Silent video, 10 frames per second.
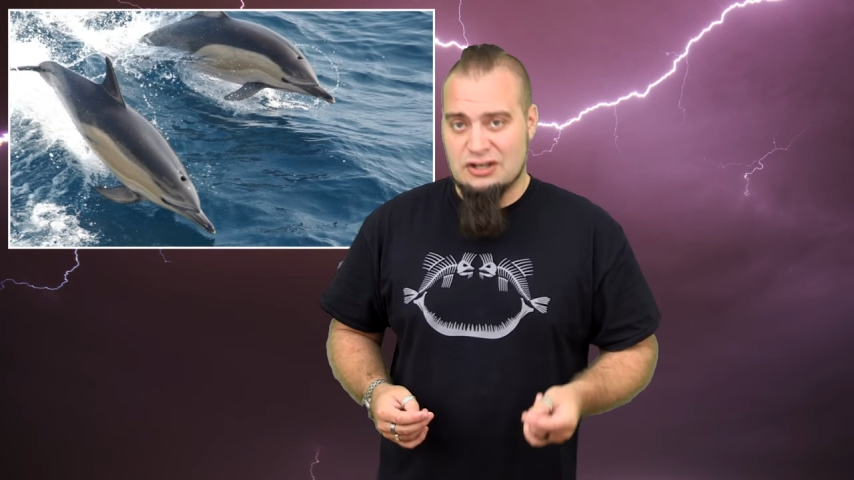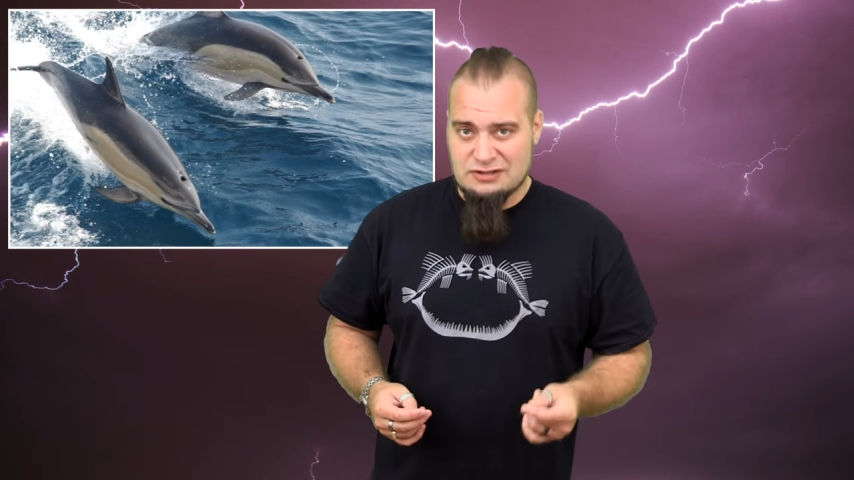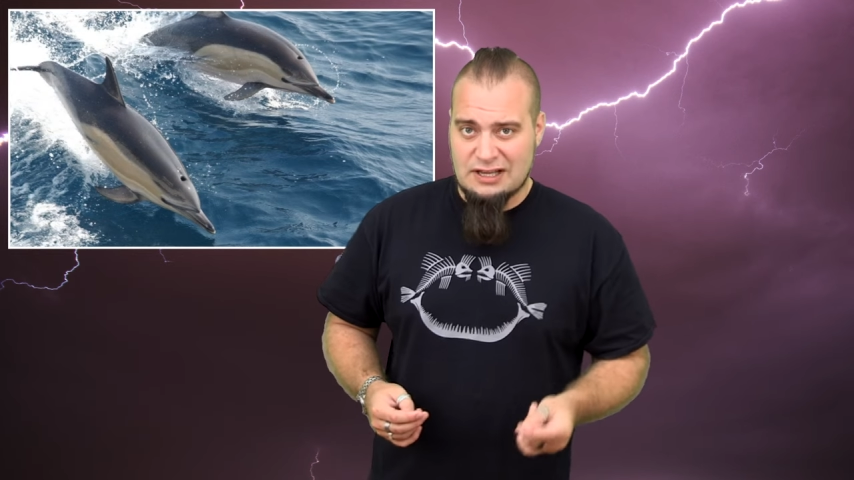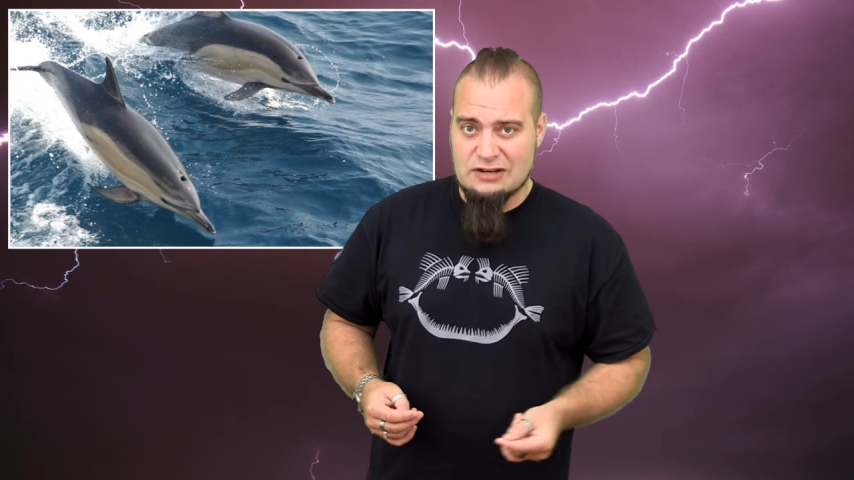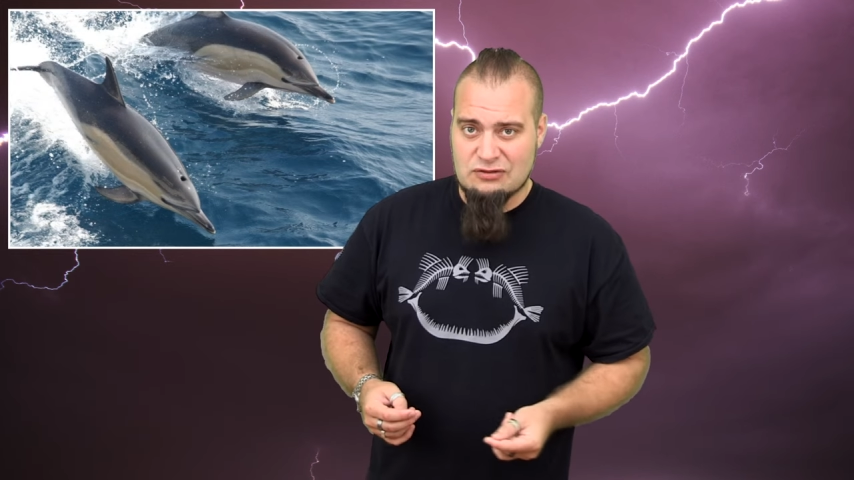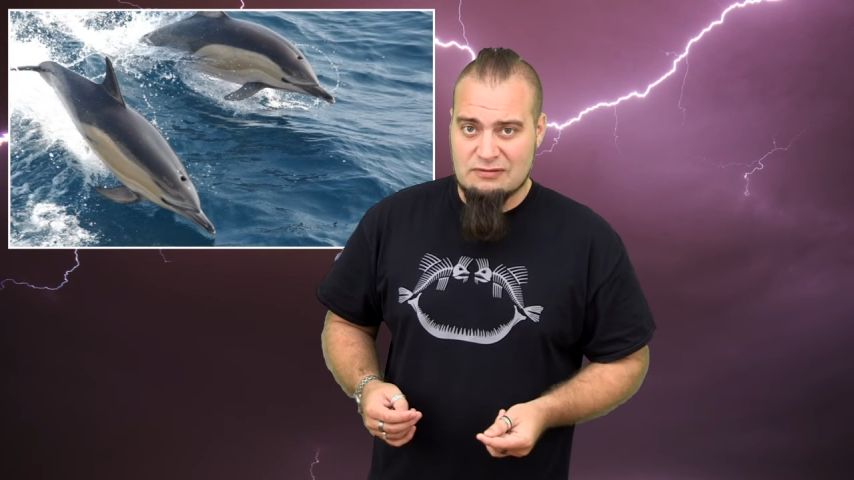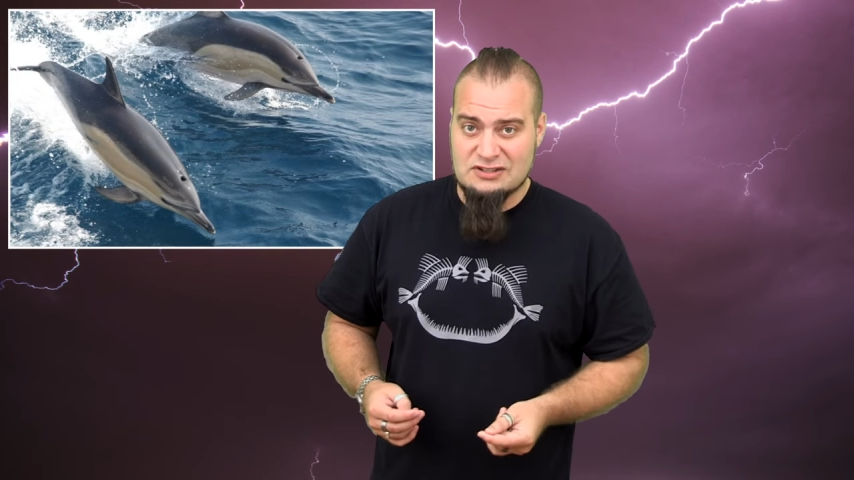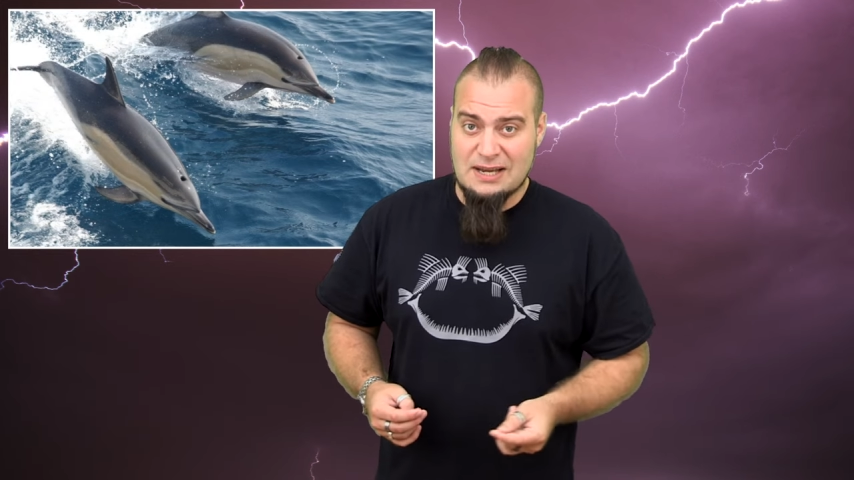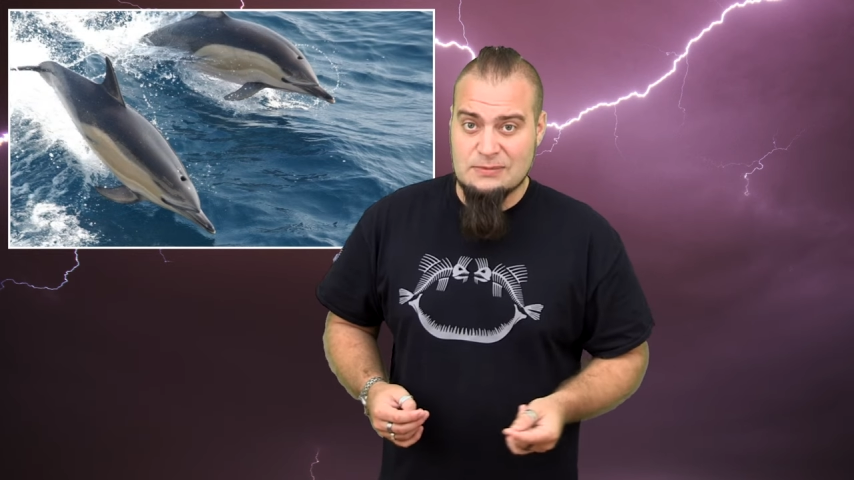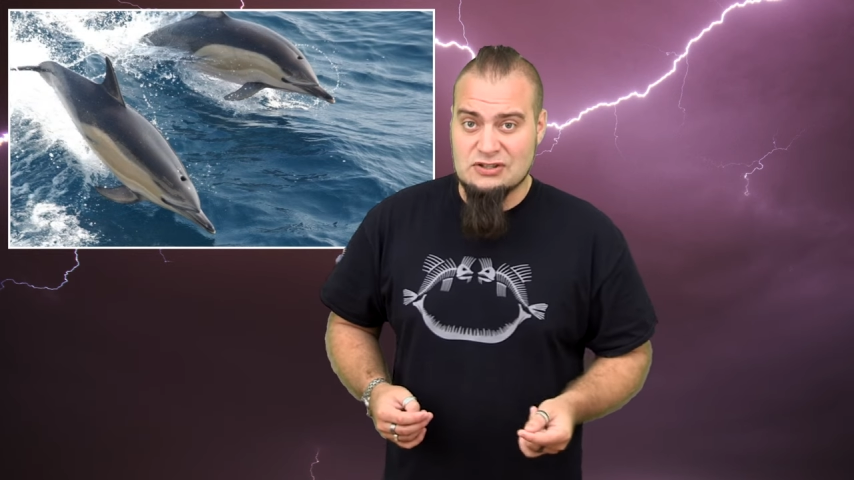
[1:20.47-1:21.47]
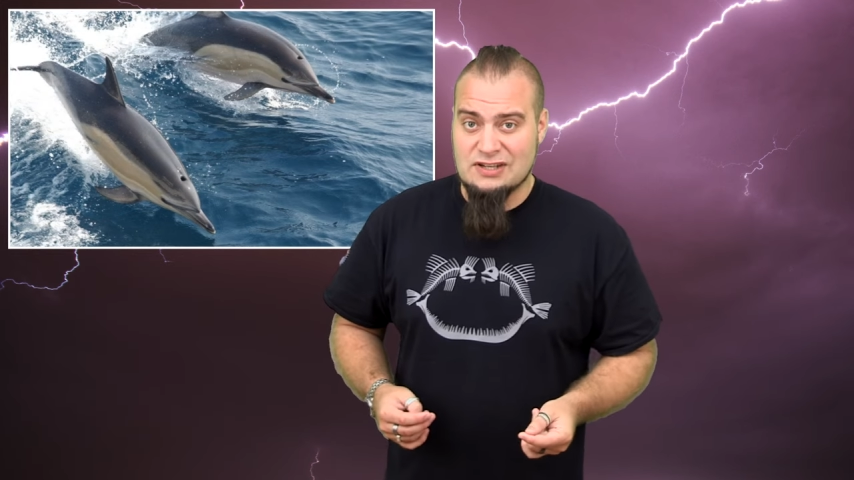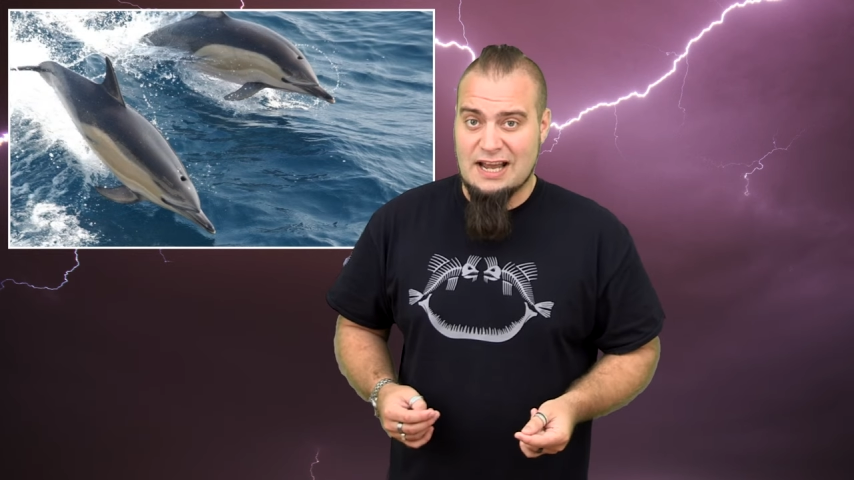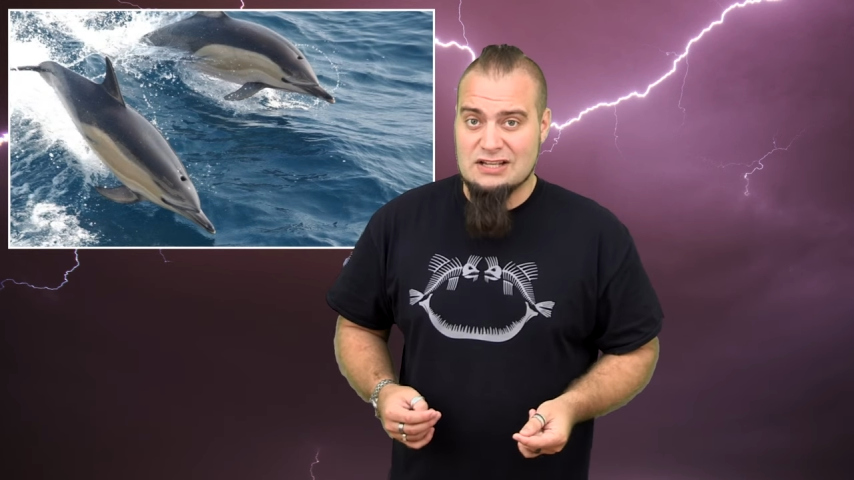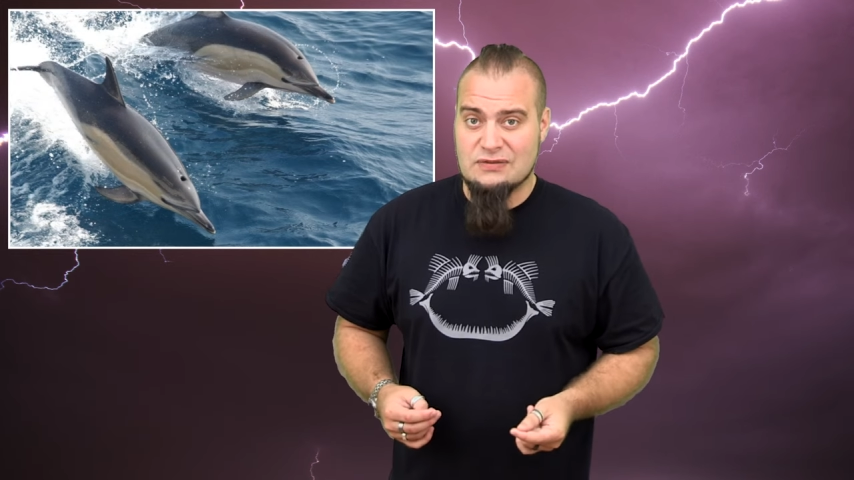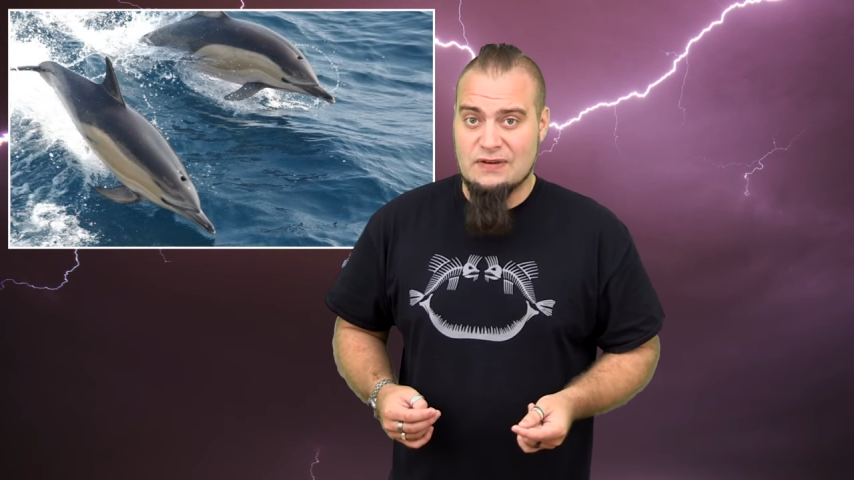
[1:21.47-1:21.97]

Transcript: use electroreception to catch